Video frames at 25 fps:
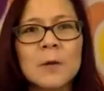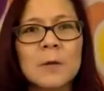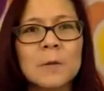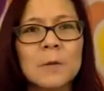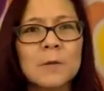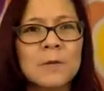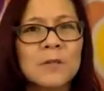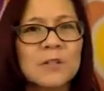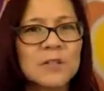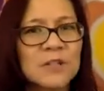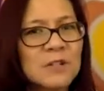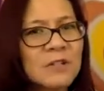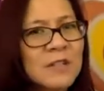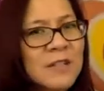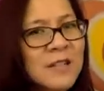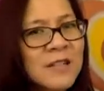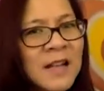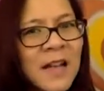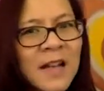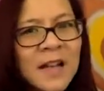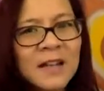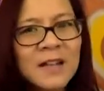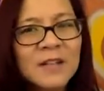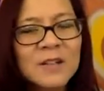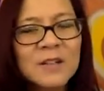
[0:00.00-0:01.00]
would you
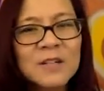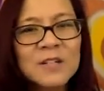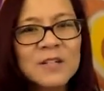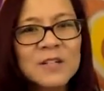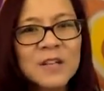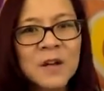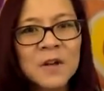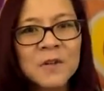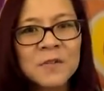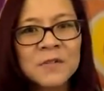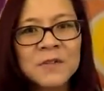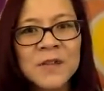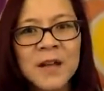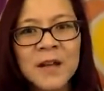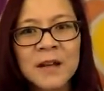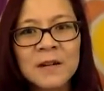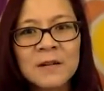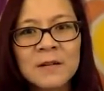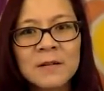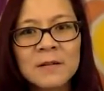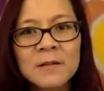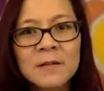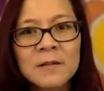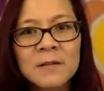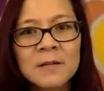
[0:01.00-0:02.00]
deny yourself
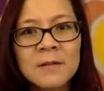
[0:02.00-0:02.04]
now?